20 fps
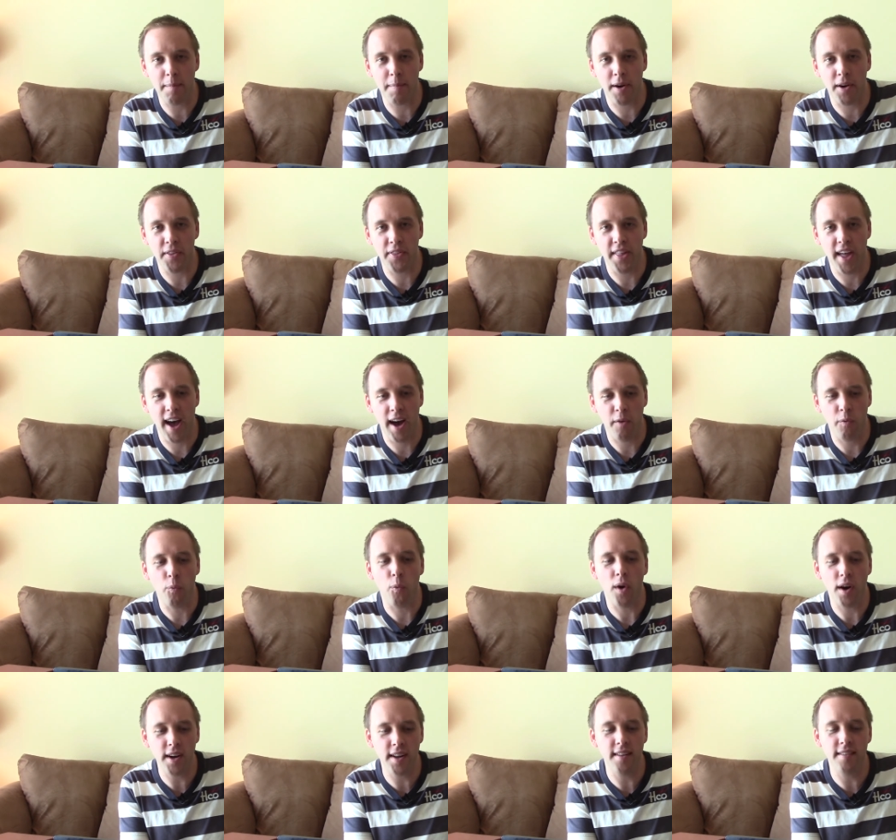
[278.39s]
about that
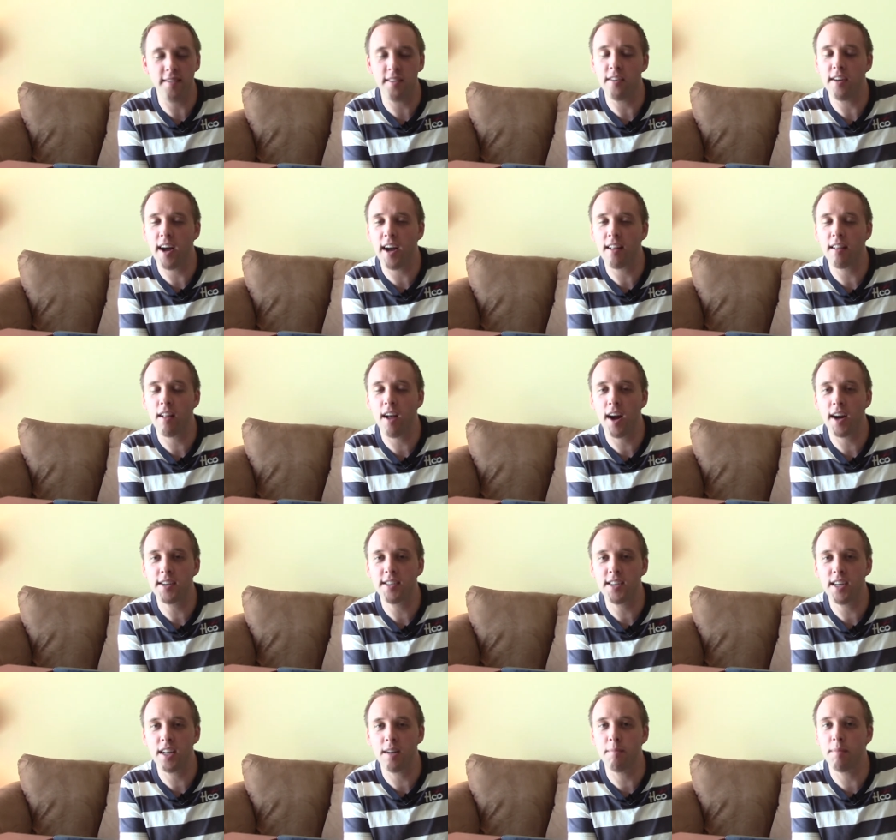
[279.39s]
one is you're not
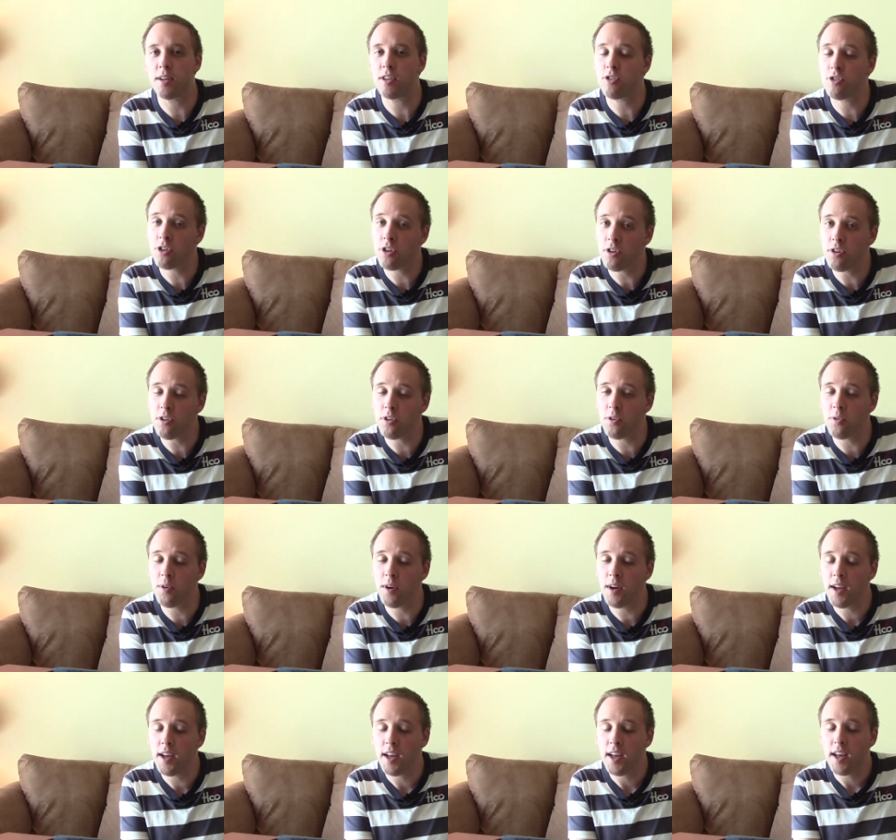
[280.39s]
locked in, but two,